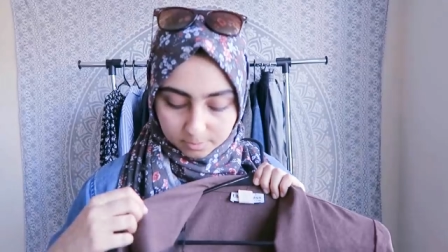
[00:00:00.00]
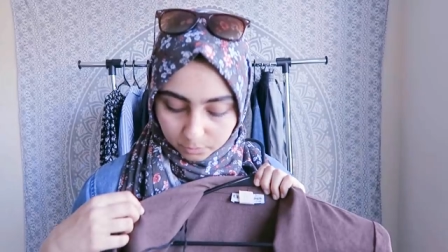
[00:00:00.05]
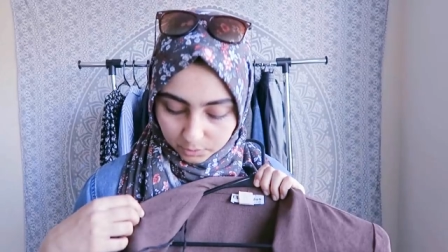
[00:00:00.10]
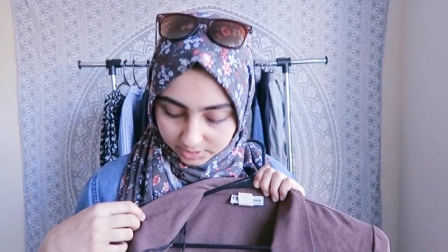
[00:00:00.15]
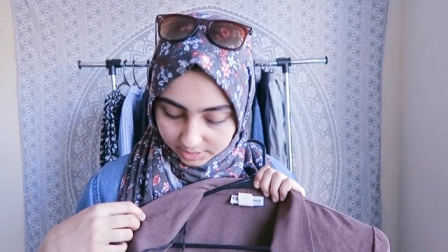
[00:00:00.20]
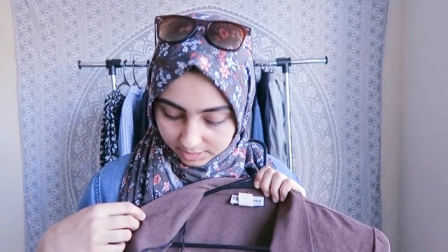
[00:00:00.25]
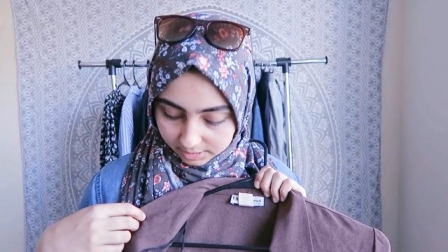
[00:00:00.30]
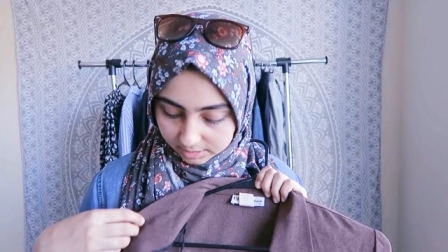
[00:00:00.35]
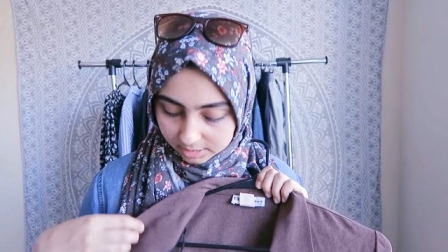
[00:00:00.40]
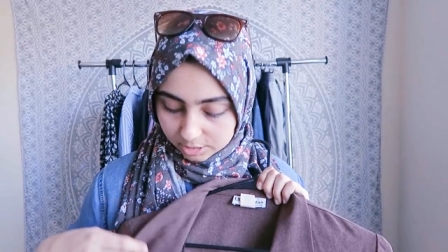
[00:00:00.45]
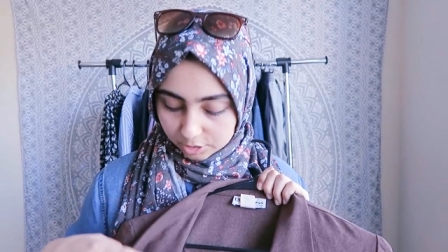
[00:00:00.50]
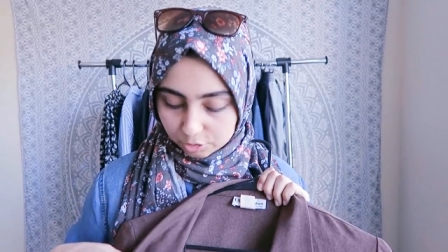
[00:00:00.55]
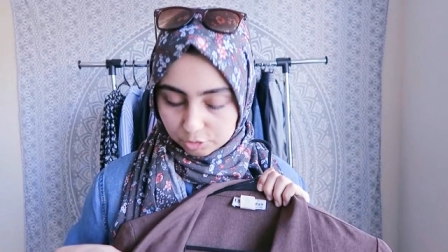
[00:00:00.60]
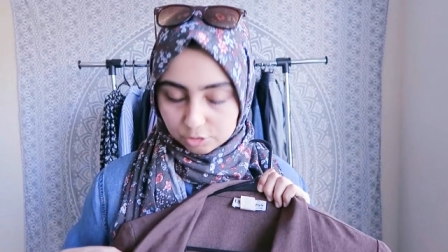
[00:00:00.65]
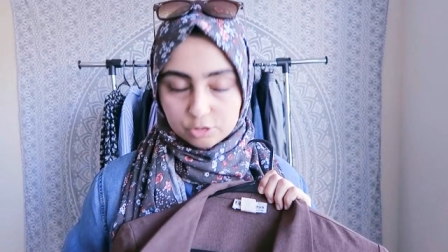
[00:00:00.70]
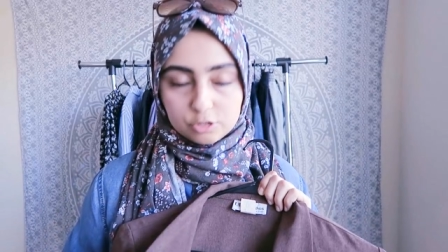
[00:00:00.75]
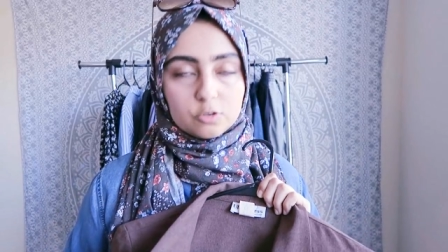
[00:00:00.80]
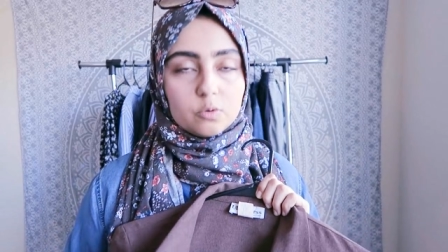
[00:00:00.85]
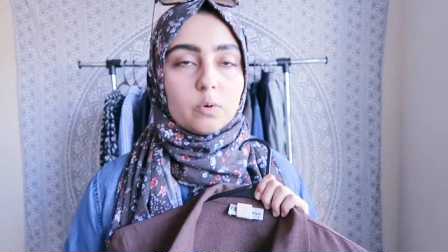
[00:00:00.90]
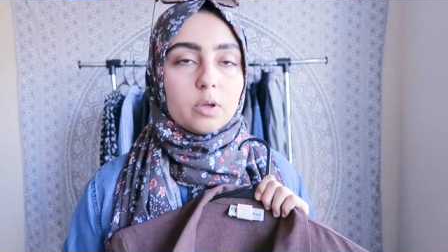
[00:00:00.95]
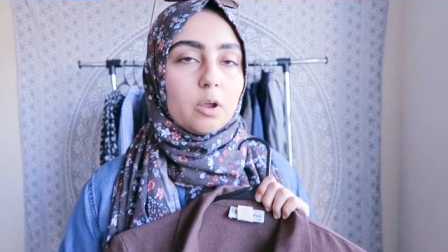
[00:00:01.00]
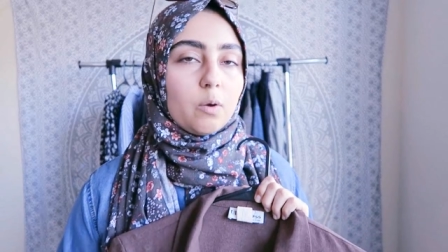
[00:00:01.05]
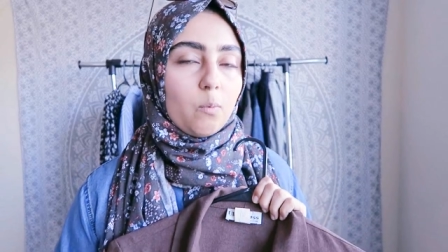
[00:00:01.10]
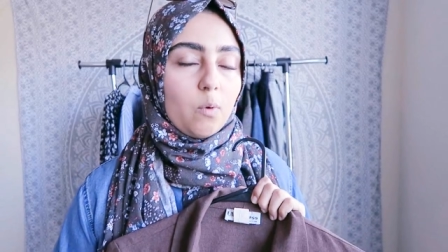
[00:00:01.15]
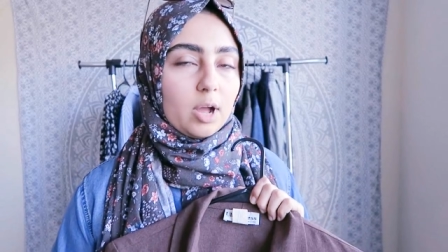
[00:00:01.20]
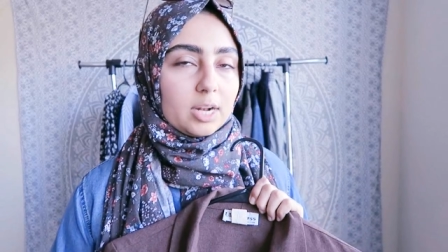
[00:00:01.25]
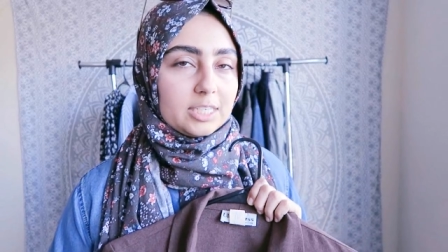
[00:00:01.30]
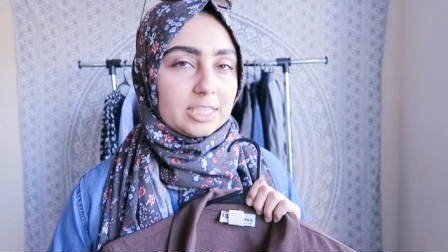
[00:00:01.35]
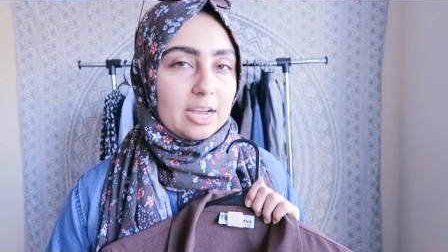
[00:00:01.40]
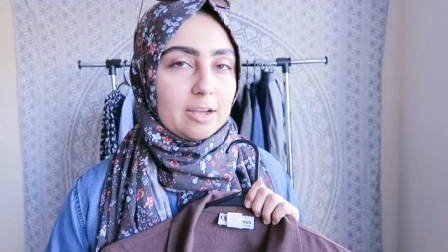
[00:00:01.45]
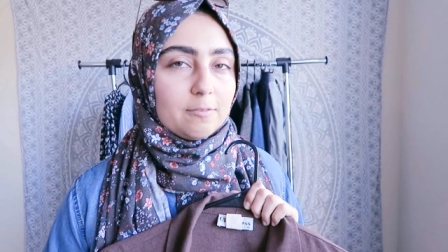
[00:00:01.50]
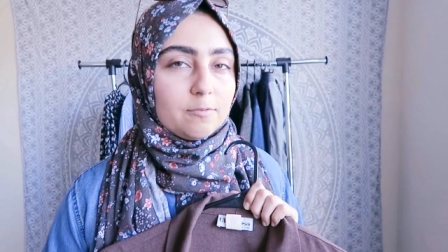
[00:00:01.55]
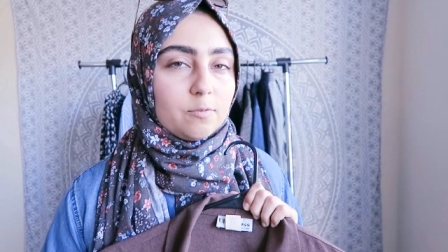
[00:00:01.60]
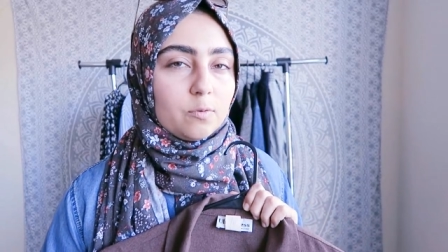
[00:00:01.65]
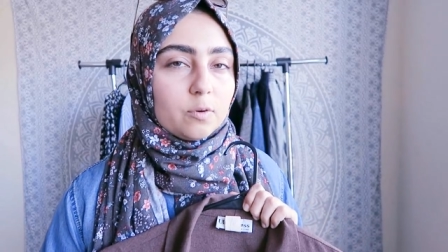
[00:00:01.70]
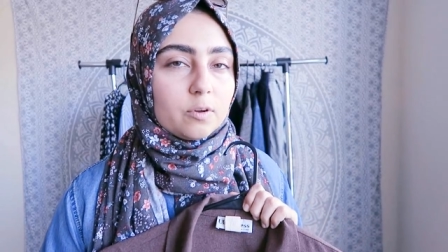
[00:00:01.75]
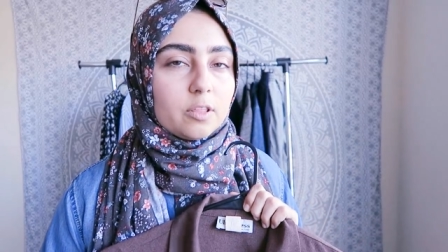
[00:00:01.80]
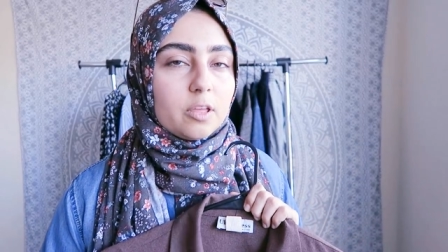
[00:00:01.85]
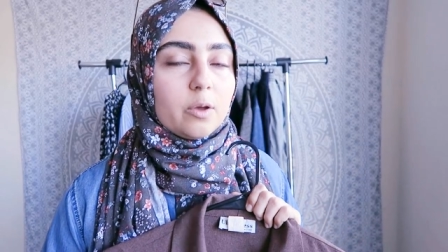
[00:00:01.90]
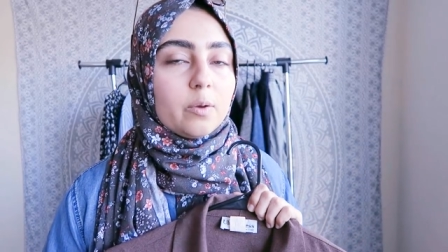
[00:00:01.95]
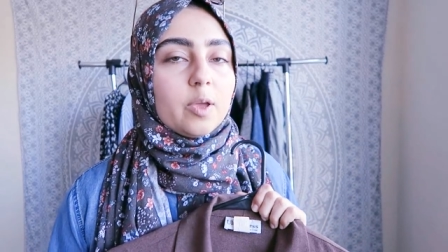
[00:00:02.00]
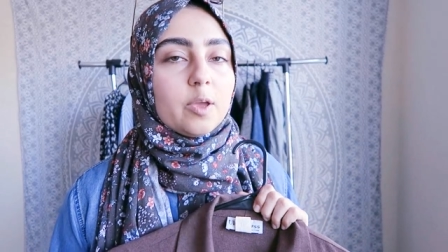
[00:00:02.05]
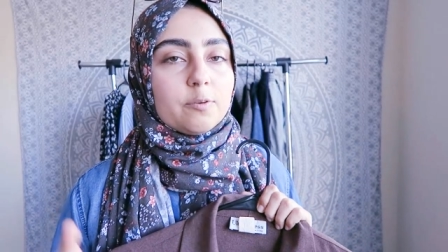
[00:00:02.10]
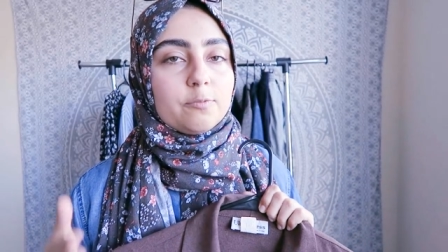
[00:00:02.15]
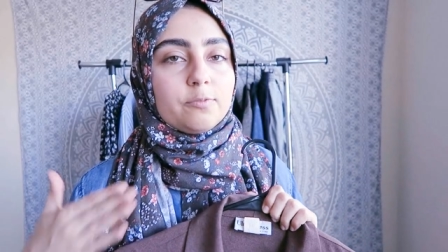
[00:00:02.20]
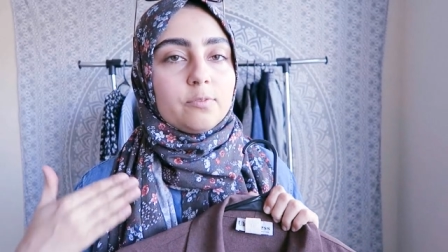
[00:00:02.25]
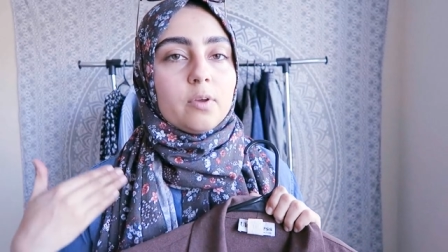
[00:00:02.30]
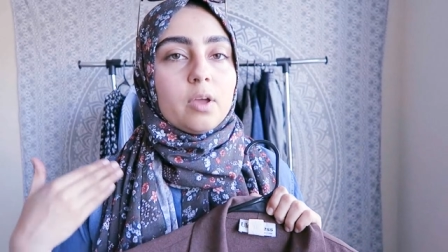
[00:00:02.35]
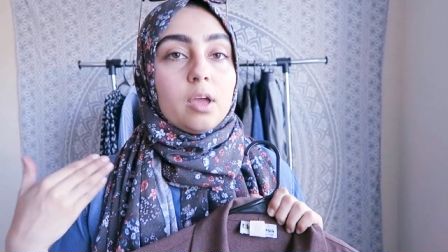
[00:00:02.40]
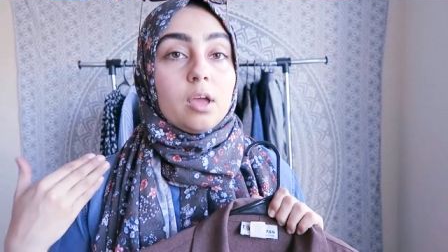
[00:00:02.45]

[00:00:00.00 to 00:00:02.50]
One thing that you do want to watch out for though, if